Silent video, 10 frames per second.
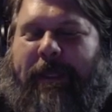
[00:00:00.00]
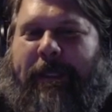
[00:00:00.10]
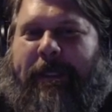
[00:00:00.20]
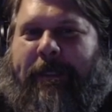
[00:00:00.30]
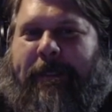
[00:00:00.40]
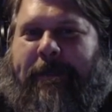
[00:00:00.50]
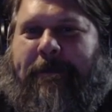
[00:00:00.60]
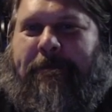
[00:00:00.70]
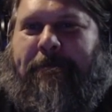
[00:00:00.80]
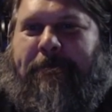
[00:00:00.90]

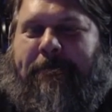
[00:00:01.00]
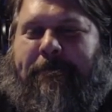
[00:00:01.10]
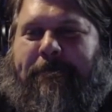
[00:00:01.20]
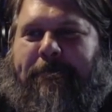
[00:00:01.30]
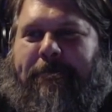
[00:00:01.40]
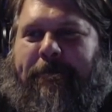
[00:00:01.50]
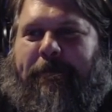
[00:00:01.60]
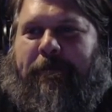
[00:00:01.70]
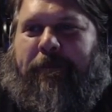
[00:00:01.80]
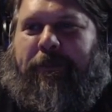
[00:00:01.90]

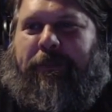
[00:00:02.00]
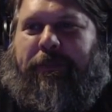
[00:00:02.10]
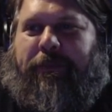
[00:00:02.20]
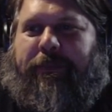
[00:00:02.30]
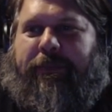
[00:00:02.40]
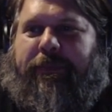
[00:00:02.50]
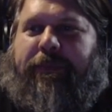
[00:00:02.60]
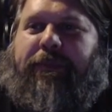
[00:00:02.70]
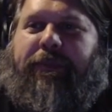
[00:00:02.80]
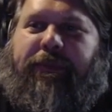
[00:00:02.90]

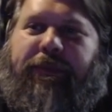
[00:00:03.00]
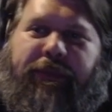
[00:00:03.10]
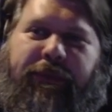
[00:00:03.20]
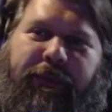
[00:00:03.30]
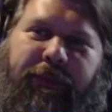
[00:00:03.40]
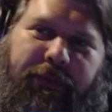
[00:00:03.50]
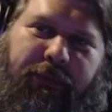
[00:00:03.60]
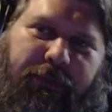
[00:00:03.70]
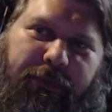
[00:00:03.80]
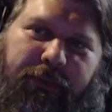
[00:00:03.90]

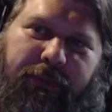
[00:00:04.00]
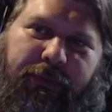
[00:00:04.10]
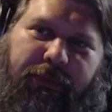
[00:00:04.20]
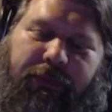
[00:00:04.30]
(not speaking)